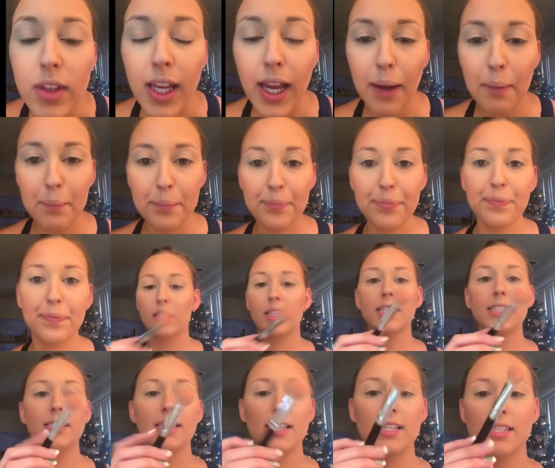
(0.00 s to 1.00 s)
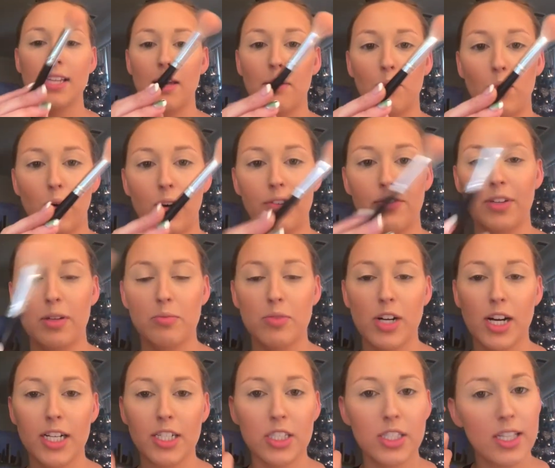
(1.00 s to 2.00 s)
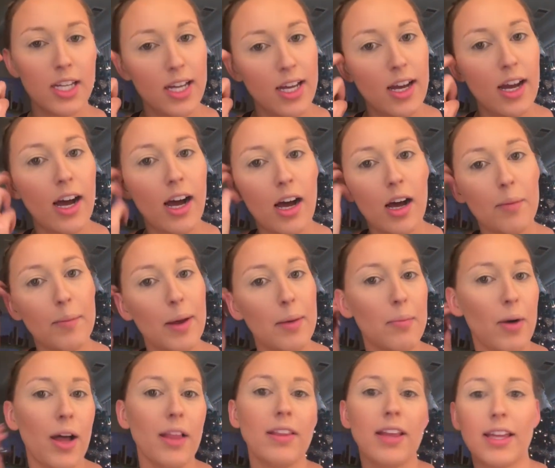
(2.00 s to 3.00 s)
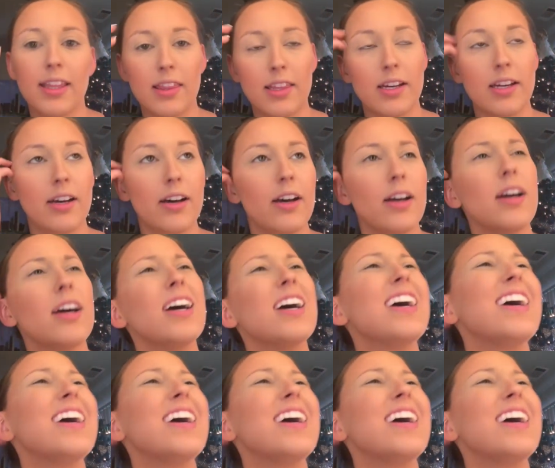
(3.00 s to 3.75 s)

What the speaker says: Okay. This is a Morphe brush. I bought like the